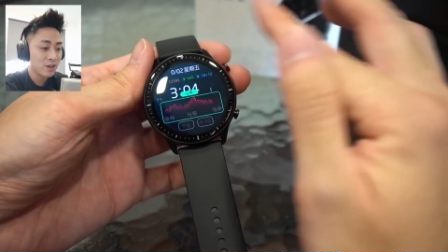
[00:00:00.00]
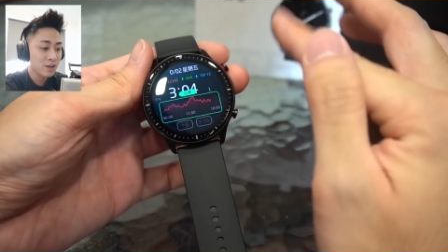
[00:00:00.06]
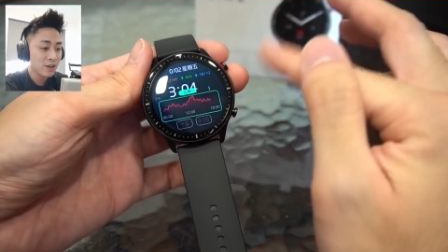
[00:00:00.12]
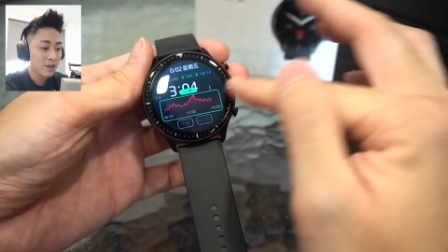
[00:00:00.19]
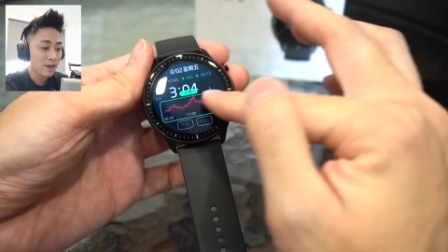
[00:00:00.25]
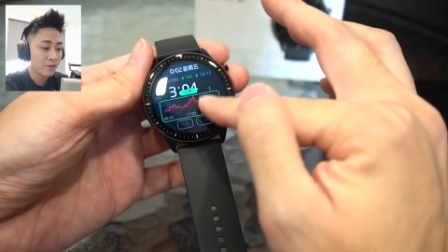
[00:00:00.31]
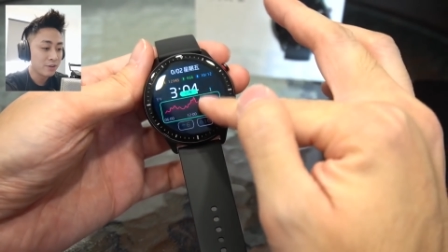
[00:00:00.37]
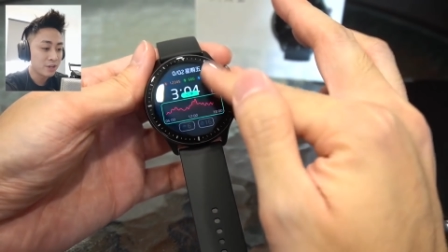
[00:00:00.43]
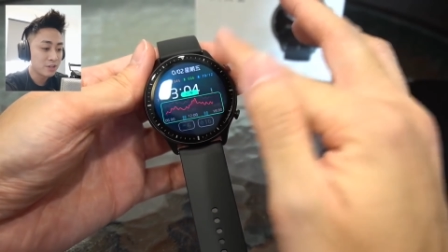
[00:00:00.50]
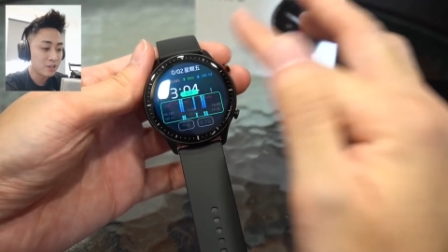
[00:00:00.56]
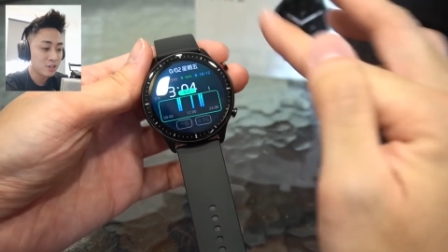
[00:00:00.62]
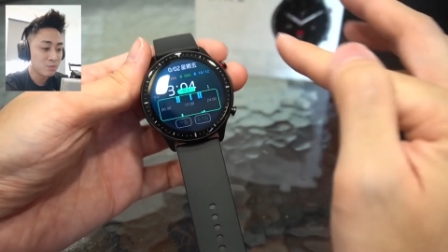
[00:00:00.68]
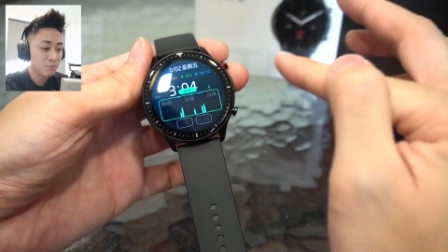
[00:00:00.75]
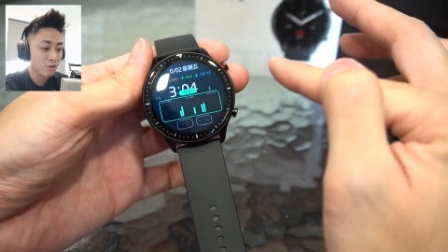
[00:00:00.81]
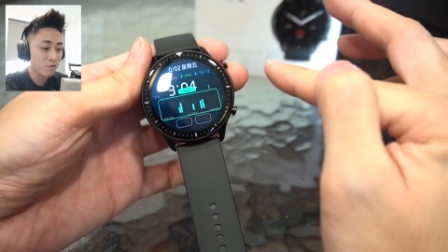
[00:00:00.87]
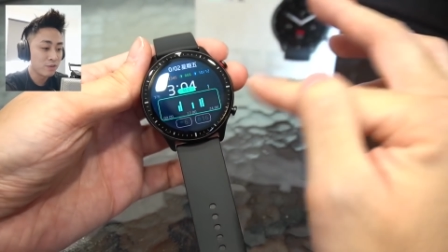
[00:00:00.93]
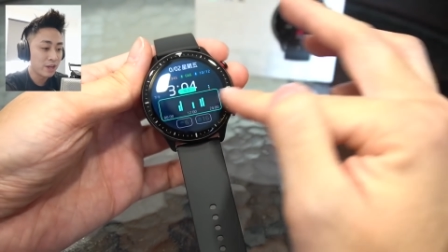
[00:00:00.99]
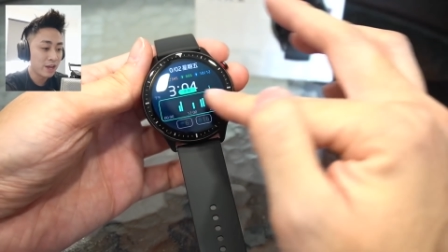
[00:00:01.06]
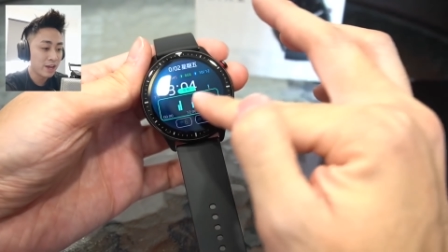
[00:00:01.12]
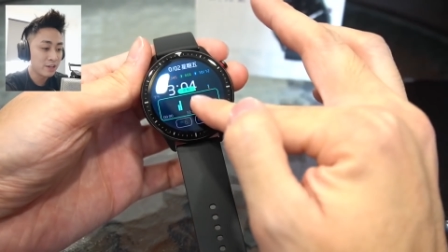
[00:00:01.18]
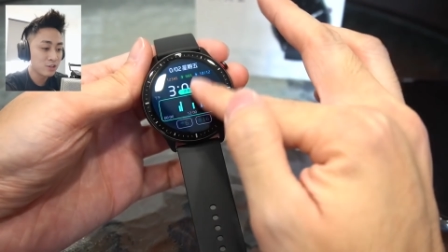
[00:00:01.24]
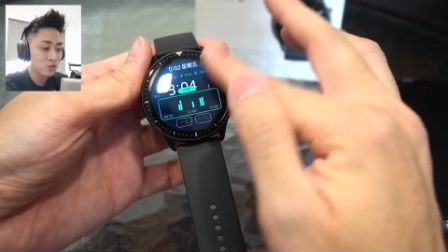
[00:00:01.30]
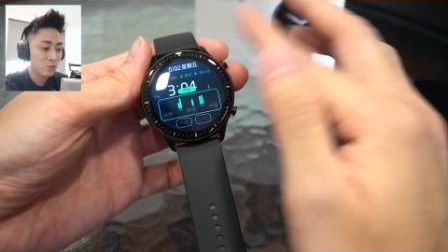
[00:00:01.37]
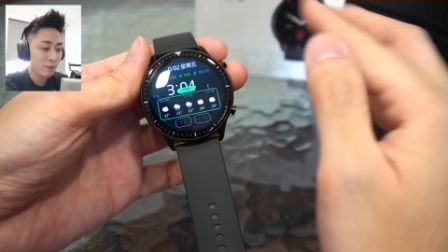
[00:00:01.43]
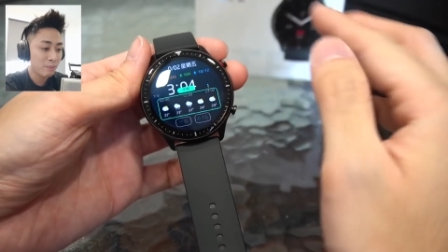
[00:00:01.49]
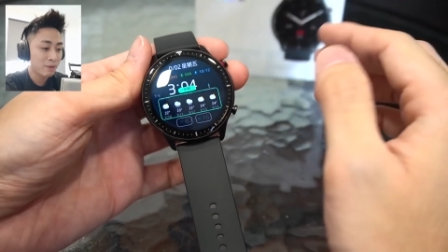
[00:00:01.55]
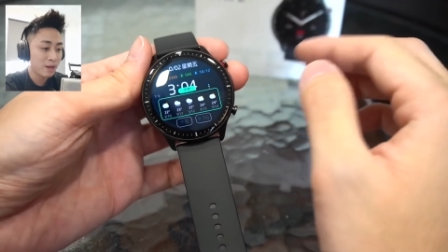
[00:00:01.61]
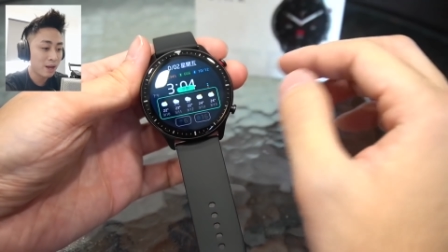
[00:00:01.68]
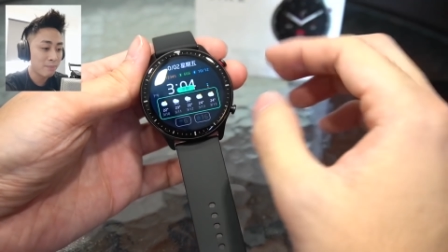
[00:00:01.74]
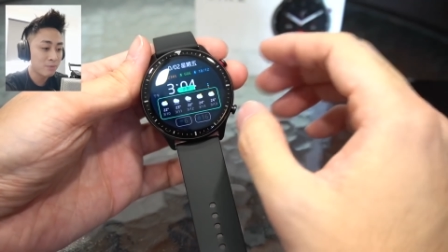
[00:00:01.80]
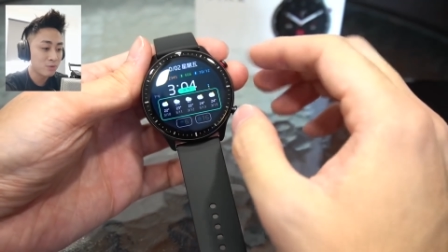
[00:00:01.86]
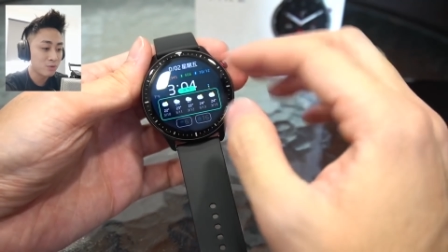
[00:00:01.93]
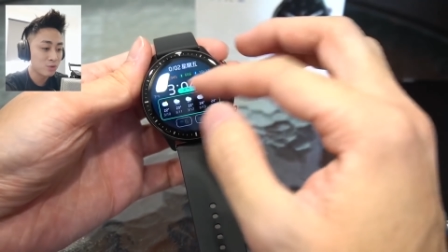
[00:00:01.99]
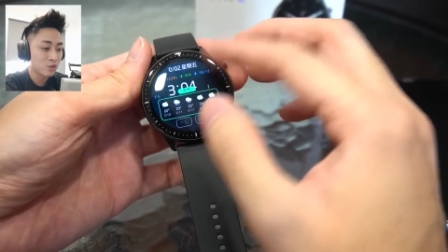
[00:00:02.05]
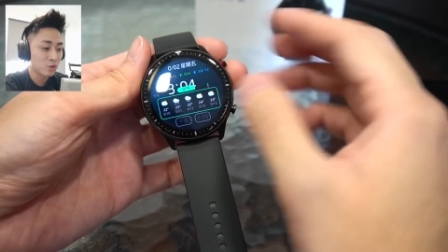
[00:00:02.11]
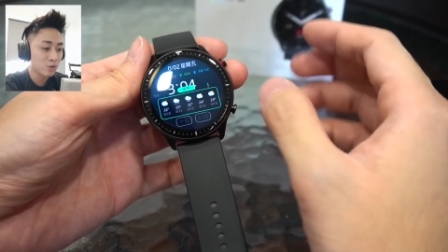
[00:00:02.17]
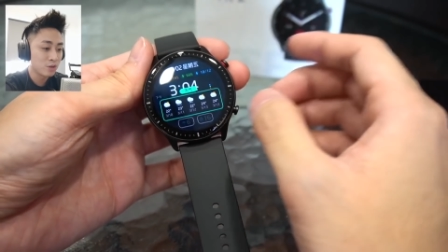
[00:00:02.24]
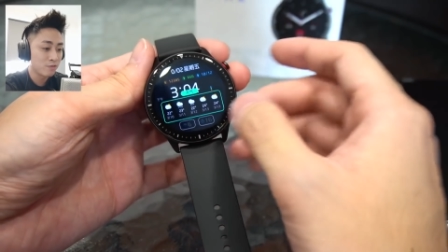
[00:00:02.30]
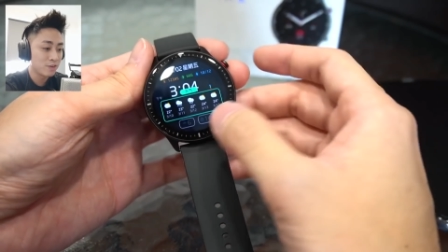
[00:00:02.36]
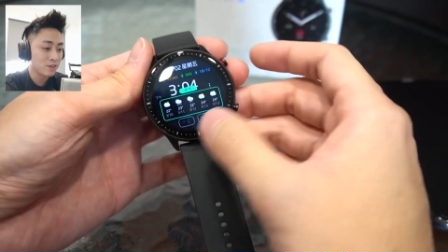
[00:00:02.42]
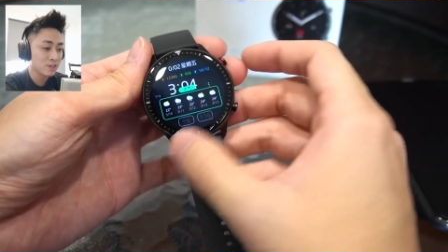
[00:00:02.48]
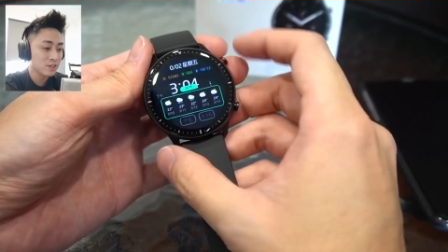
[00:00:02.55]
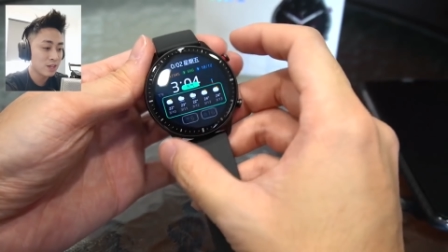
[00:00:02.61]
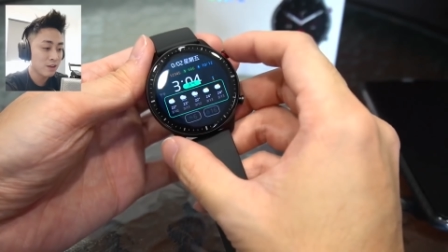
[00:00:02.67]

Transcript: Uh, you can just move that, swipe it up to show different stuff.